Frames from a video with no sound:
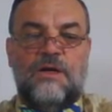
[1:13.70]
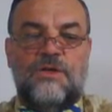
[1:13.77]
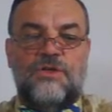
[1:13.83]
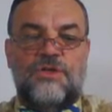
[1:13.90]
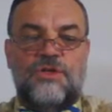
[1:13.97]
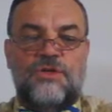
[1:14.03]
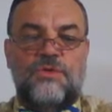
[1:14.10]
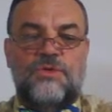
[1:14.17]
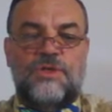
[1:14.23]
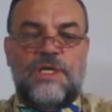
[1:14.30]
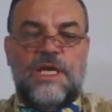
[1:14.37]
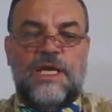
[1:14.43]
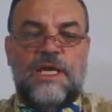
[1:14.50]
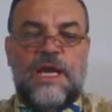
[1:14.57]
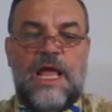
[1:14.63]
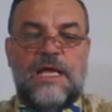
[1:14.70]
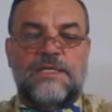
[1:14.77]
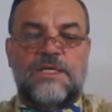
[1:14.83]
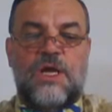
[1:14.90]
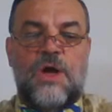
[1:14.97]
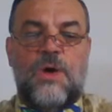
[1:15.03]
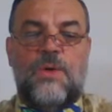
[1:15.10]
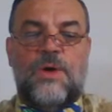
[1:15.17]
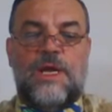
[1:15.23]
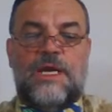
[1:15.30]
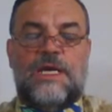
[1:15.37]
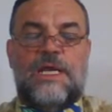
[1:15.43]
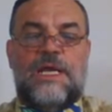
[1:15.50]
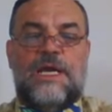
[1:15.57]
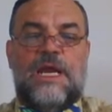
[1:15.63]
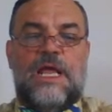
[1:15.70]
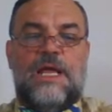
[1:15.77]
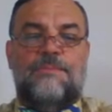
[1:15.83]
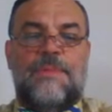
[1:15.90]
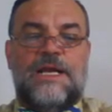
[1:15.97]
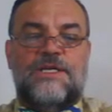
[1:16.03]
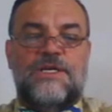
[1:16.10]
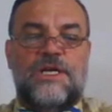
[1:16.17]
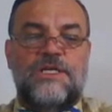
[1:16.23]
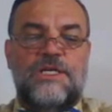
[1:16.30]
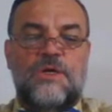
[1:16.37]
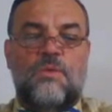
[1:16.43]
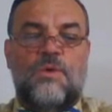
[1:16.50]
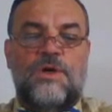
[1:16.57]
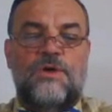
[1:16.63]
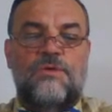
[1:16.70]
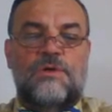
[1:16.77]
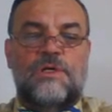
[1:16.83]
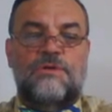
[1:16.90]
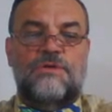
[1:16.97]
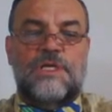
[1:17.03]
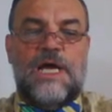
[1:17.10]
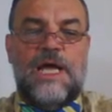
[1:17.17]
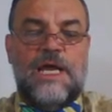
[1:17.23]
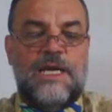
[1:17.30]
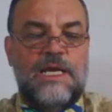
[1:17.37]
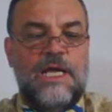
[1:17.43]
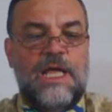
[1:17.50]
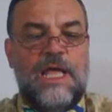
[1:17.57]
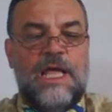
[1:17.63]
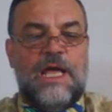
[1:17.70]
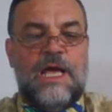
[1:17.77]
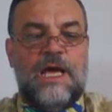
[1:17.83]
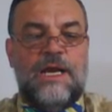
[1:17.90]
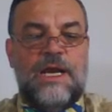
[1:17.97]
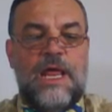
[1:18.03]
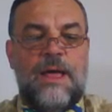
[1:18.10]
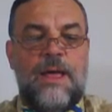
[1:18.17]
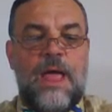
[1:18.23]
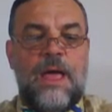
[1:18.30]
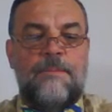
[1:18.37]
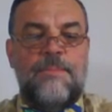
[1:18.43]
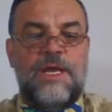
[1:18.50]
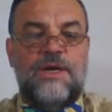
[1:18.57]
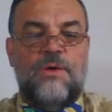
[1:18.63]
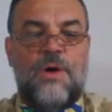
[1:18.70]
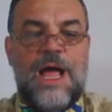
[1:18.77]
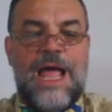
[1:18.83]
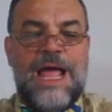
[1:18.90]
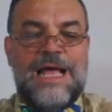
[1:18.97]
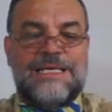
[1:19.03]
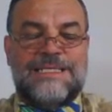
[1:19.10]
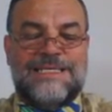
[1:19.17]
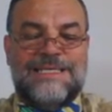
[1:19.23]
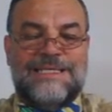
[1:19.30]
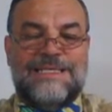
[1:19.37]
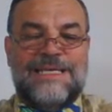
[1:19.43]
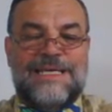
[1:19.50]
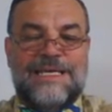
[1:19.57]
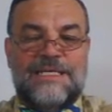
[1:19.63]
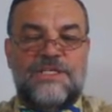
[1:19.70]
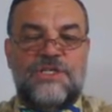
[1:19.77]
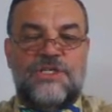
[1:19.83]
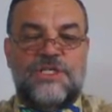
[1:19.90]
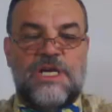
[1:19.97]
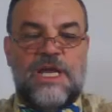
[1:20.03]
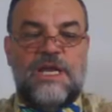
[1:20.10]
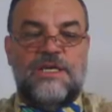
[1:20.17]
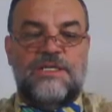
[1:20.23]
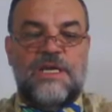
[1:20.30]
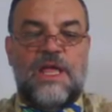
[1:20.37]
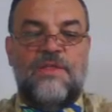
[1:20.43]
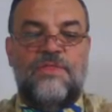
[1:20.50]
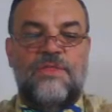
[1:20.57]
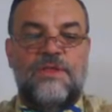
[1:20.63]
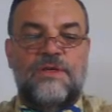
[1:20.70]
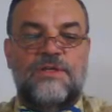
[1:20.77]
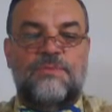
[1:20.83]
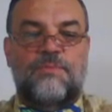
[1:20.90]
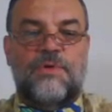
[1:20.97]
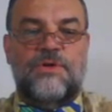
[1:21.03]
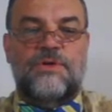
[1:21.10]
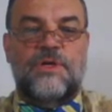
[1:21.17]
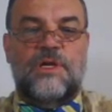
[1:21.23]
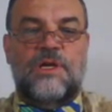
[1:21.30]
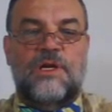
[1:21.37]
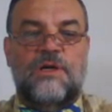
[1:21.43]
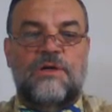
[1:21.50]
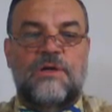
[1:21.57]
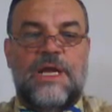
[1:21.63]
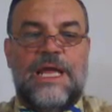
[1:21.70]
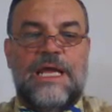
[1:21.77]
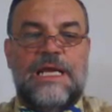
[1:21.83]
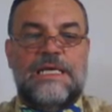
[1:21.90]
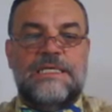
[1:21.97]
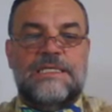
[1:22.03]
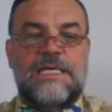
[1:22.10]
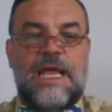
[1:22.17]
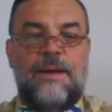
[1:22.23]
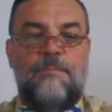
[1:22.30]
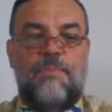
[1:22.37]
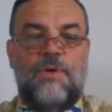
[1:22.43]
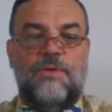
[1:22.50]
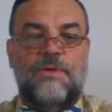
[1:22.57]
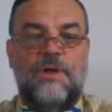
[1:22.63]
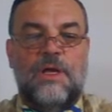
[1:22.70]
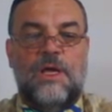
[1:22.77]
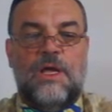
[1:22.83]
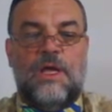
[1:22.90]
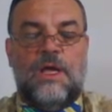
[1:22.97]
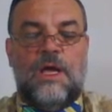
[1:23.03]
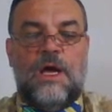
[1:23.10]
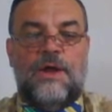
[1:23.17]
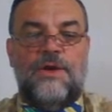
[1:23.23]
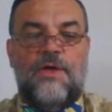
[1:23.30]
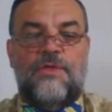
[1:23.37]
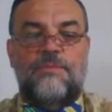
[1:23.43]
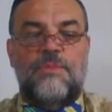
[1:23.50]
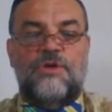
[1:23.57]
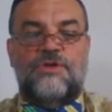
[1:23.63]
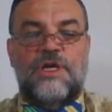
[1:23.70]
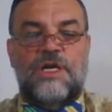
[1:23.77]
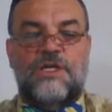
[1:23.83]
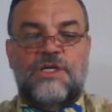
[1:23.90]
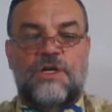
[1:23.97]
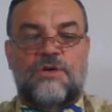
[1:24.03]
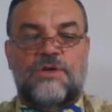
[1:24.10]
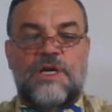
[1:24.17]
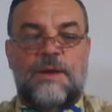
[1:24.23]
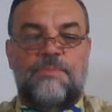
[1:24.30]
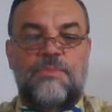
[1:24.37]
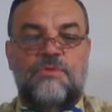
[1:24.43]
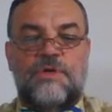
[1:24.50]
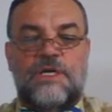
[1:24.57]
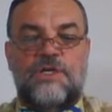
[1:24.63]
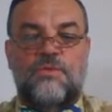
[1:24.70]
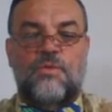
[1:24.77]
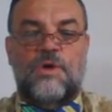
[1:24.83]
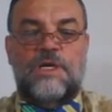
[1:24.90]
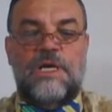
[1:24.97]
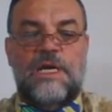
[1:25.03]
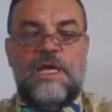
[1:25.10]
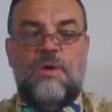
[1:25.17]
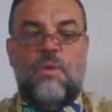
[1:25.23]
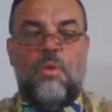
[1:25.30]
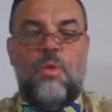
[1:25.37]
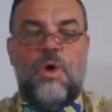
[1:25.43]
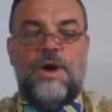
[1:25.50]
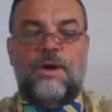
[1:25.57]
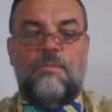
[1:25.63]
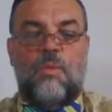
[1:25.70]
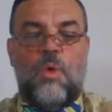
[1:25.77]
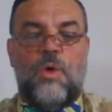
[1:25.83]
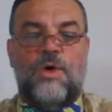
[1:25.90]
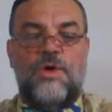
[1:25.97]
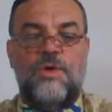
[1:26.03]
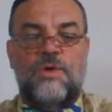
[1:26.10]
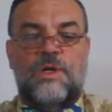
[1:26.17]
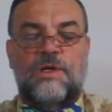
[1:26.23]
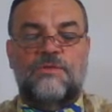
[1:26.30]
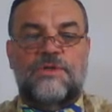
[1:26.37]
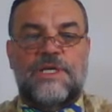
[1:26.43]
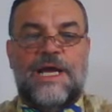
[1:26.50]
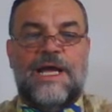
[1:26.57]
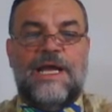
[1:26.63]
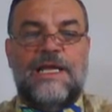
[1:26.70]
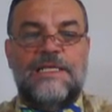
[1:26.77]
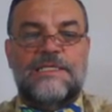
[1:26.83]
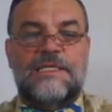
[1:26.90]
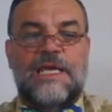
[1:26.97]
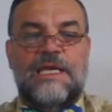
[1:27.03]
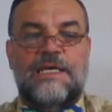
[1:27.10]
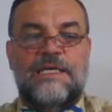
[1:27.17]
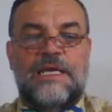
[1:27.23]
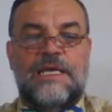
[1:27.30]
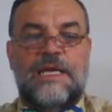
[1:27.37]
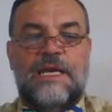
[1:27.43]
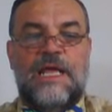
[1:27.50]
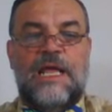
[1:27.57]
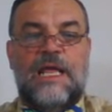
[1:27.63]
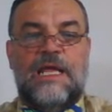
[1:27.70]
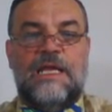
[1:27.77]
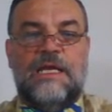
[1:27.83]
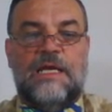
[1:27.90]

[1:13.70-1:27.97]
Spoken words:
using it as coding DNA by changing one nucleotide, an amino acid gets changed in this particular example. Another mutation or type of mutation would delete one or more nucleotides in DNA.